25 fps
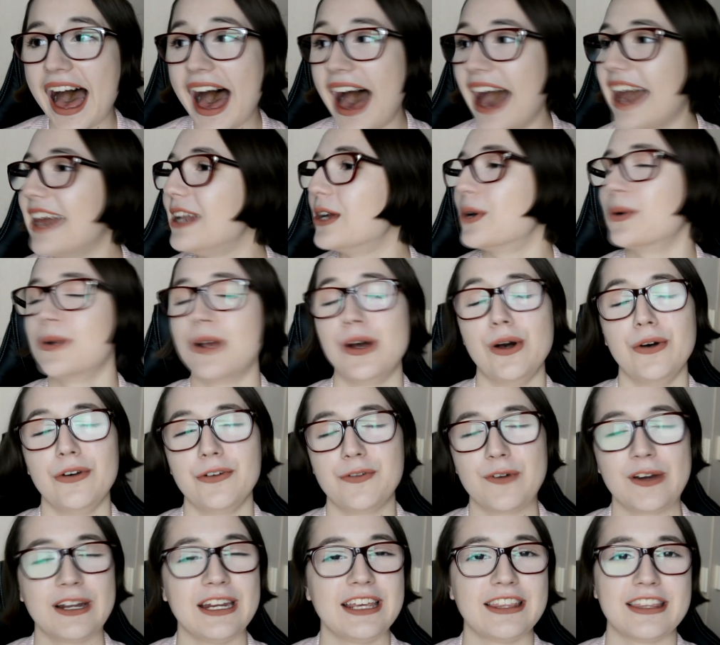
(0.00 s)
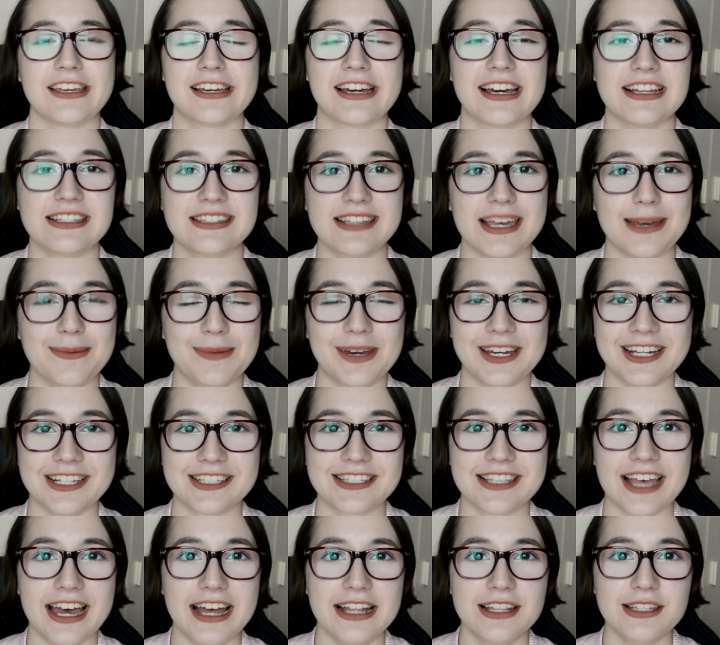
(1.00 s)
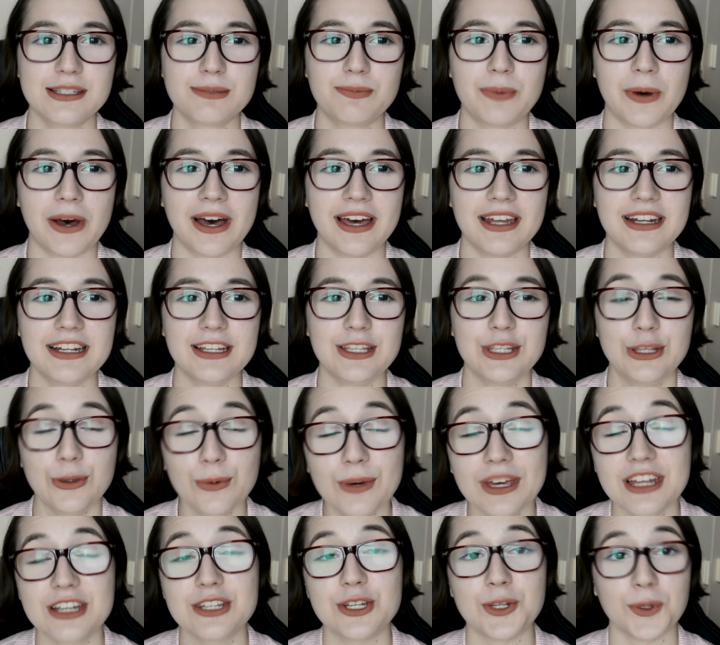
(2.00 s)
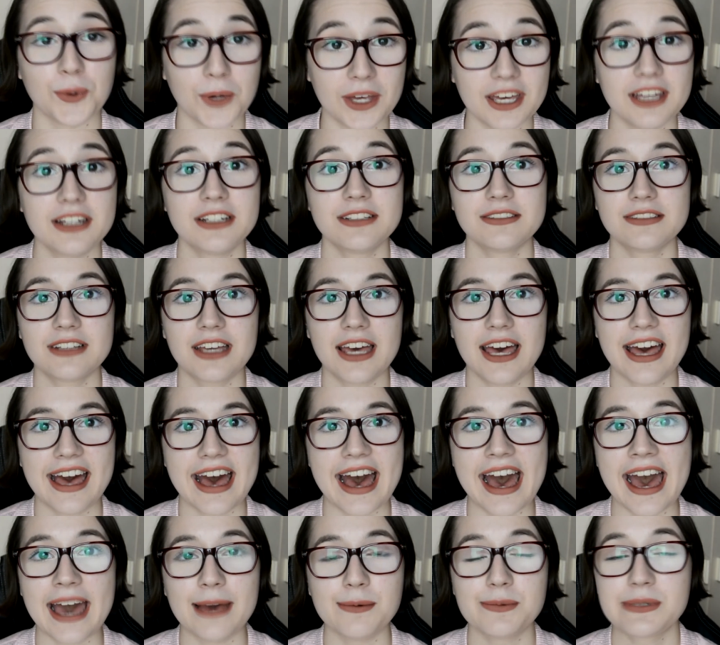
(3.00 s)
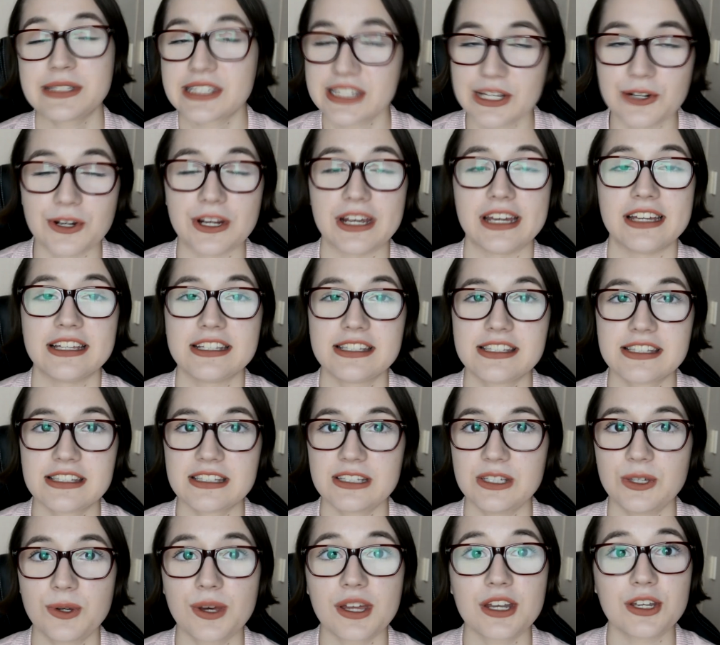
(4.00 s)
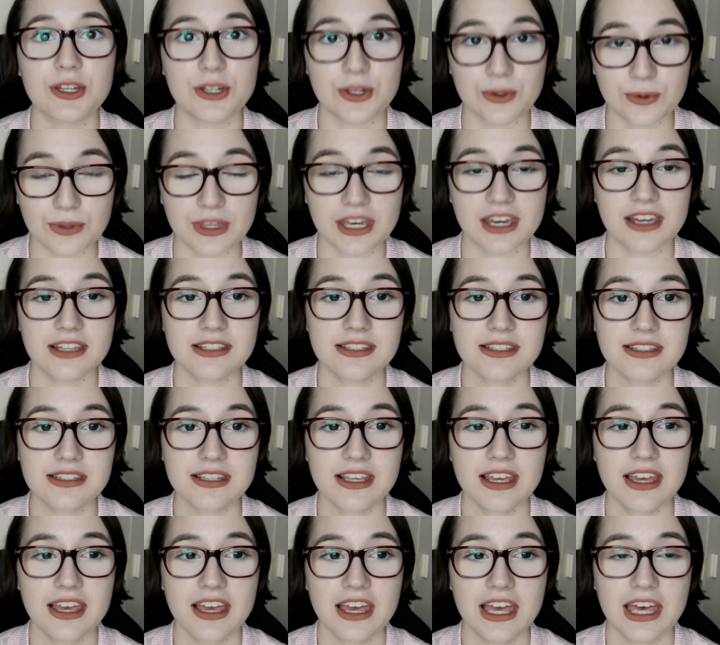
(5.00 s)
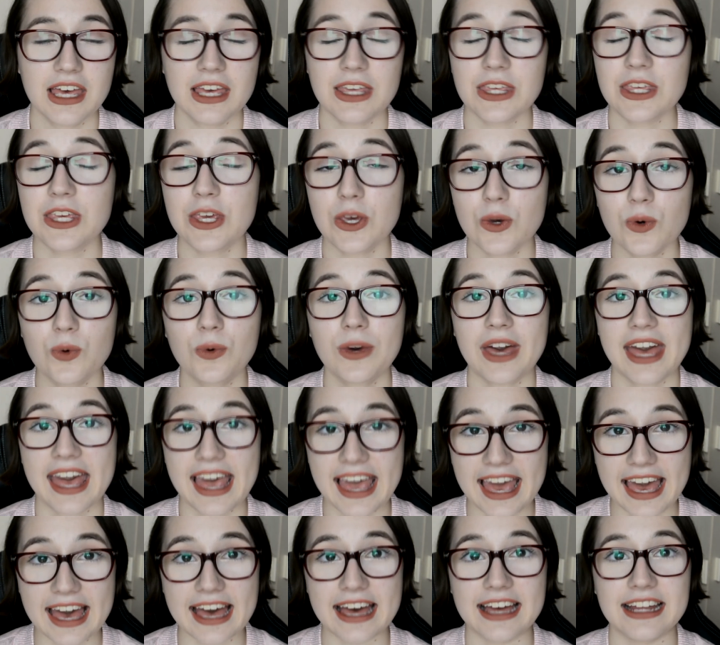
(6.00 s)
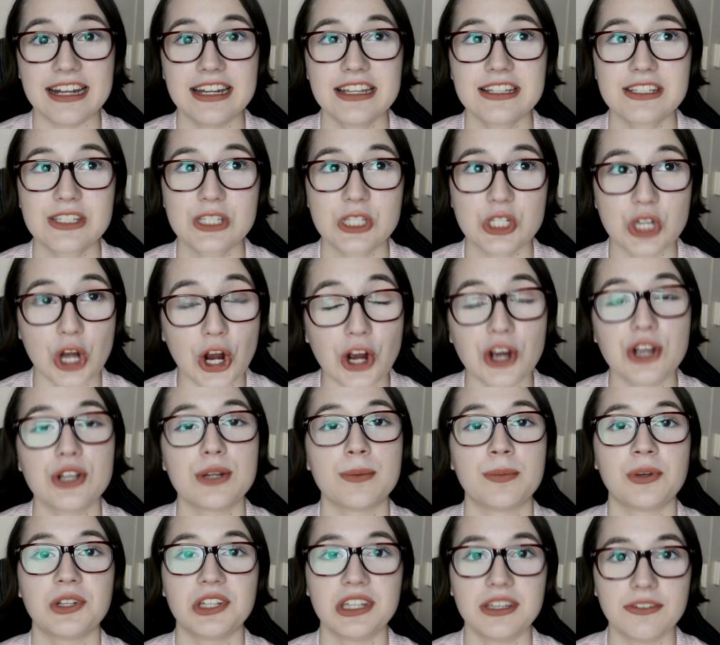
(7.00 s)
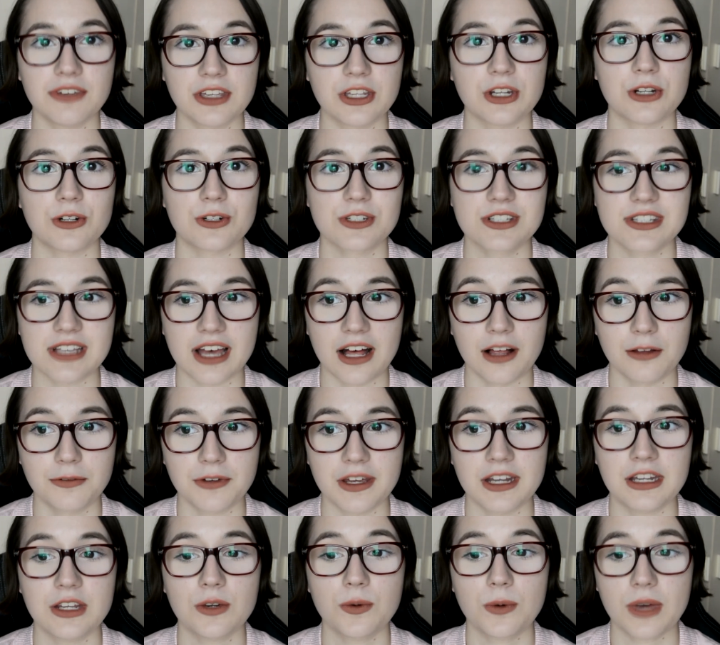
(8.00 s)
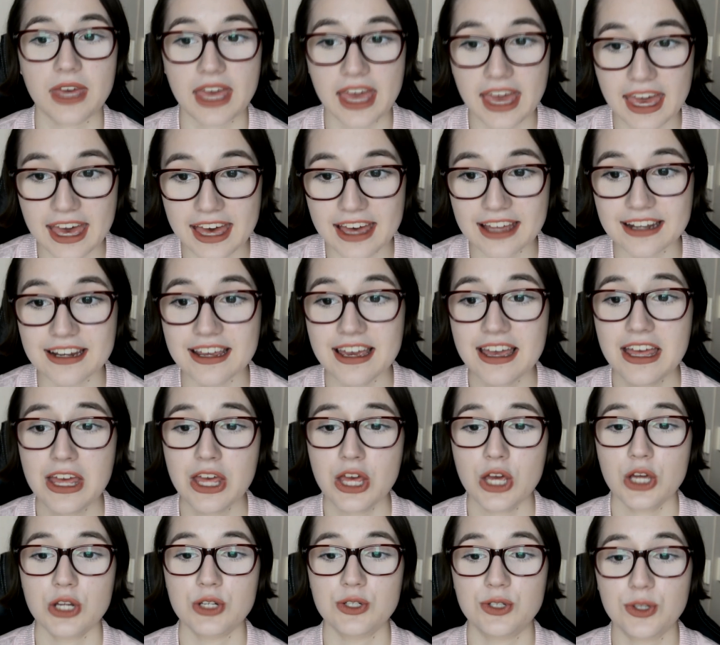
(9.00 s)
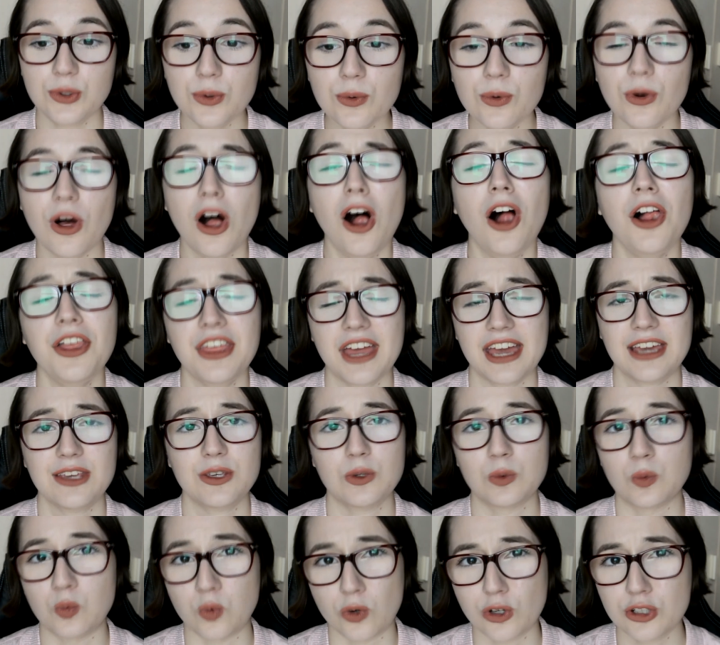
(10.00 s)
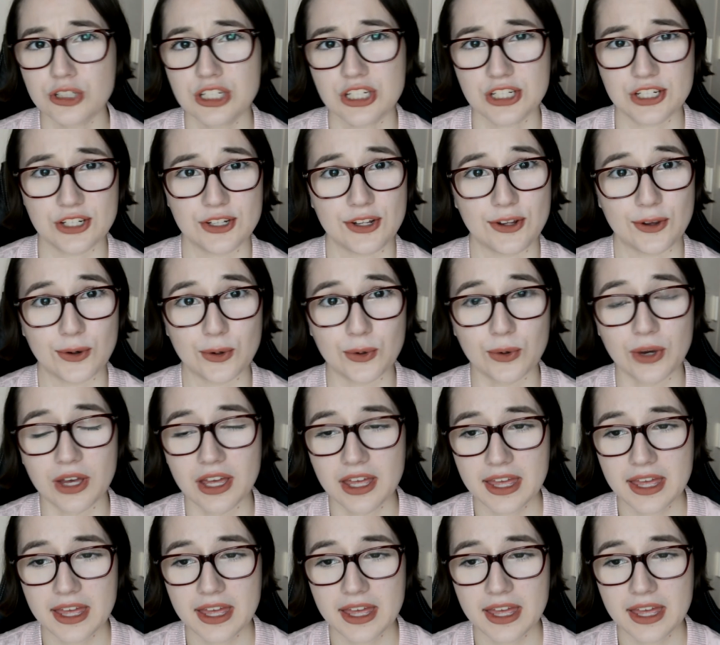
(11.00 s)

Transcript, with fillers: I don't know if anything I say makes sense, but you can do it. I'm serious. You can do this. You can start believing in yourself and you can do all that you want to do